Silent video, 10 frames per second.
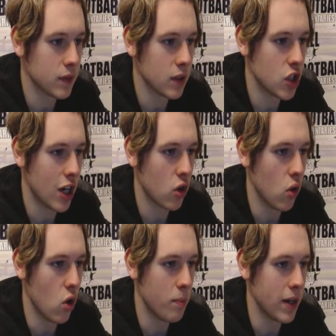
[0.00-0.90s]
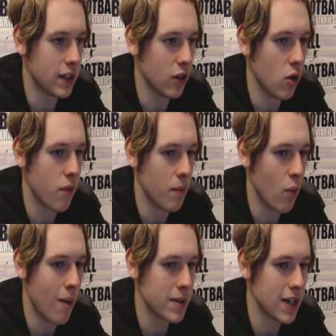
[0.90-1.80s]
Jack Cork picks it up from a
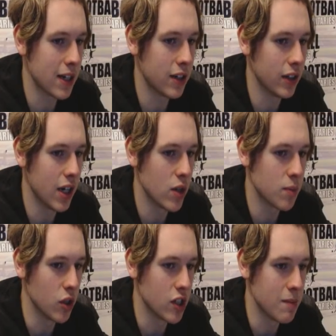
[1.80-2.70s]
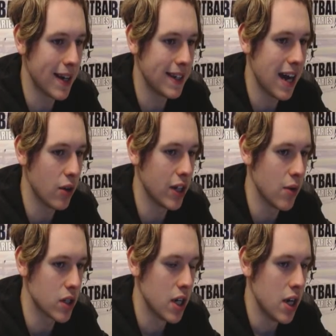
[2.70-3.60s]
Wan-Bissaka clearance, but there's a man down here
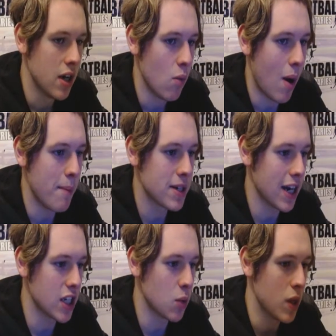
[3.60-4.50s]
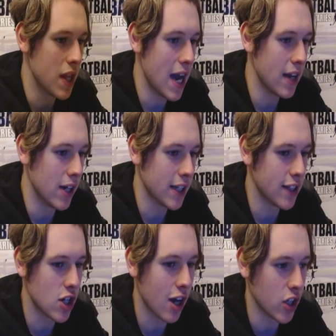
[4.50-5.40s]
as Wan-Bissaka to win the header had the
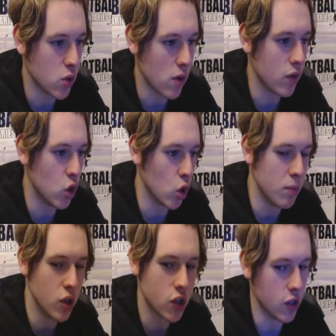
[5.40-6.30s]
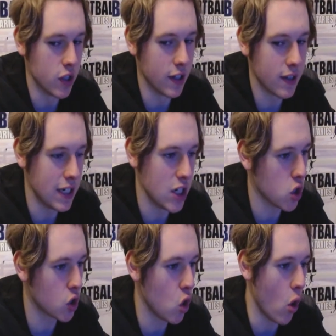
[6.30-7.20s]
challenge with Gudmundsson, and I think he's
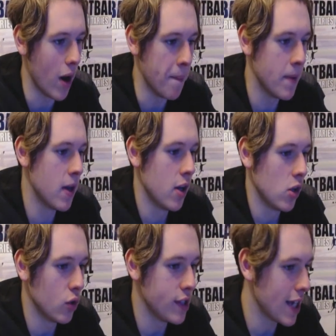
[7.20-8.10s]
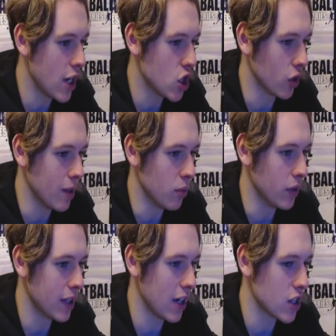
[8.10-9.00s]
just caught him unintentionally, but they
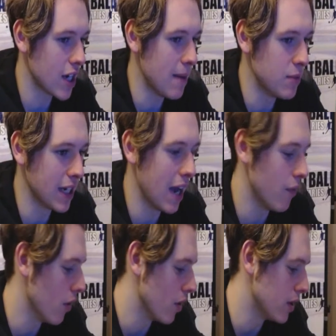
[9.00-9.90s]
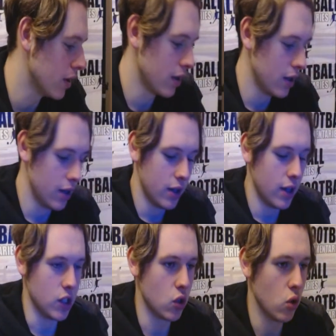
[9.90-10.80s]
kind of just came together, and
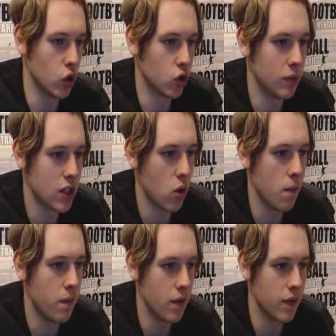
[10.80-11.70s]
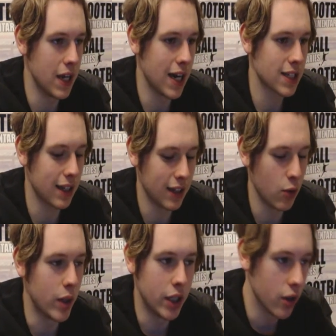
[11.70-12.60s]
it's caused some discomfort for the Icelandic
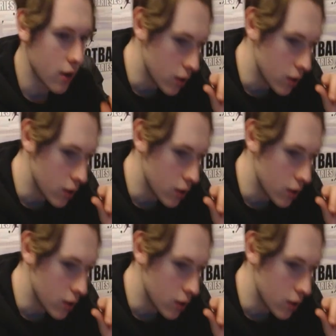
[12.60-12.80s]
winger.